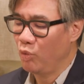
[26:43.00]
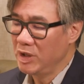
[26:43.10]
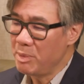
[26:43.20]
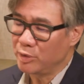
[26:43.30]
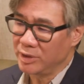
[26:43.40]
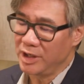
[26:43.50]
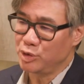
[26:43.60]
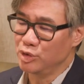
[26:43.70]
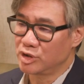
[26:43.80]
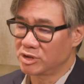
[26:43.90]
What about
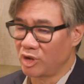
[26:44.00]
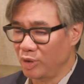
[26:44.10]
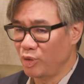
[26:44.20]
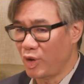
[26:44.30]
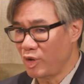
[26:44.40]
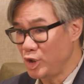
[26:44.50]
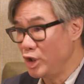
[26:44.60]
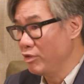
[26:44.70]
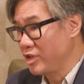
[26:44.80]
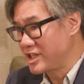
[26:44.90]
relationships? So
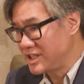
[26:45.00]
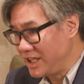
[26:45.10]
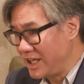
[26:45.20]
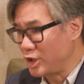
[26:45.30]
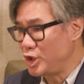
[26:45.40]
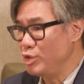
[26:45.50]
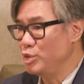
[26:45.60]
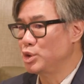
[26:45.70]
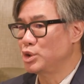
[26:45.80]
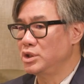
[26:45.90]
you don't see a
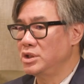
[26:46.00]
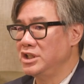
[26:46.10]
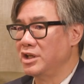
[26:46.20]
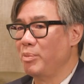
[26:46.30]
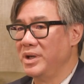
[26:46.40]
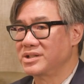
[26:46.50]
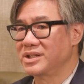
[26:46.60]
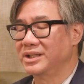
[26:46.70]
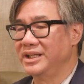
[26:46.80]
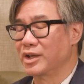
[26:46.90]
huge, you know,
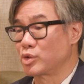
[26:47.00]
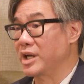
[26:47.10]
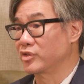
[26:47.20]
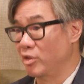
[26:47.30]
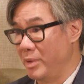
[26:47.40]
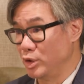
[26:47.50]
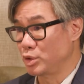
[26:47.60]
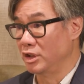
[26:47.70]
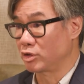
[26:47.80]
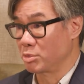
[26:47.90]
basically a
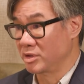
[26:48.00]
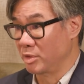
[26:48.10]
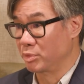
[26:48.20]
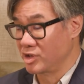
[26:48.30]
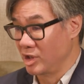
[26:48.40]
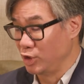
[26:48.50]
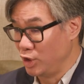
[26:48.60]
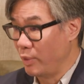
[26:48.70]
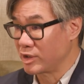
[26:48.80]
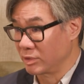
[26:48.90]
transformation in terms of the
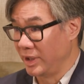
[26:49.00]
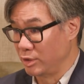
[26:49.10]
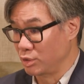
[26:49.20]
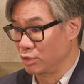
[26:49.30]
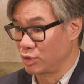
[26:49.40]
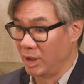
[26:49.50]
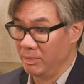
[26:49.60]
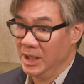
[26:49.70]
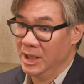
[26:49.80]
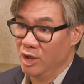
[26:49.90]
Brazil-U.S. relationship.